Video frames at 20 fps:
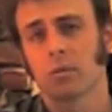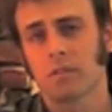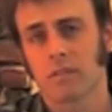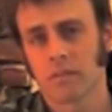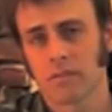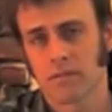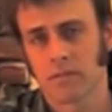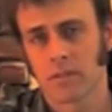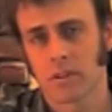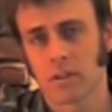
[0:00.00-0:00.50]
with
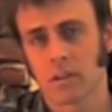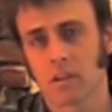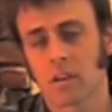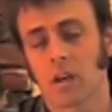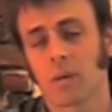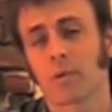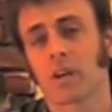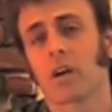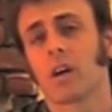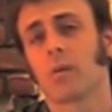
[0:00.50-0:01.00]
your foot and
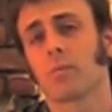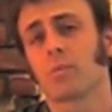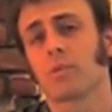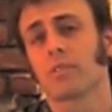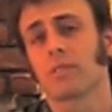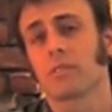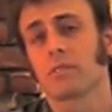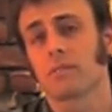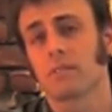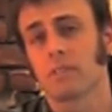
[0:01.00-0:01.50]
coming up
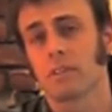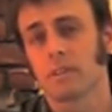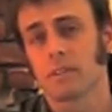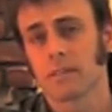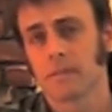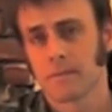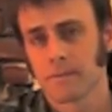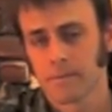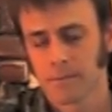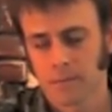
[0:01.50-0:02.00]
with your foot,
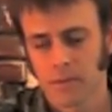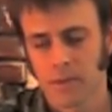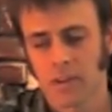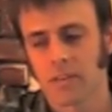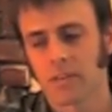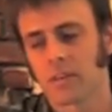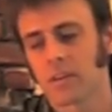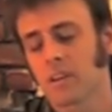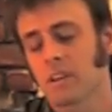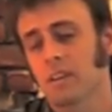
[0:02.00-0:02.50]

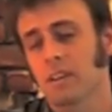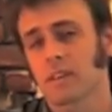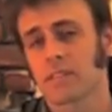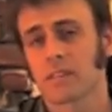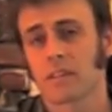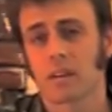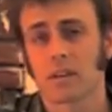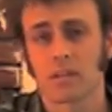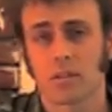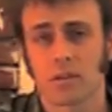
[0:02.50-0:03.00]
that they're
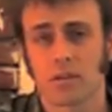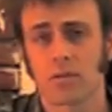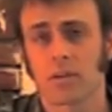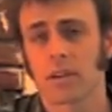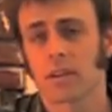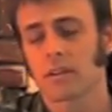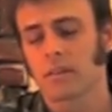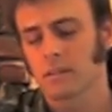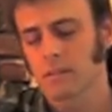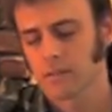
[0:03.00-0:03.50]
connected on a
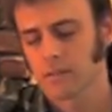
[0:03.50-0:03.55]
string.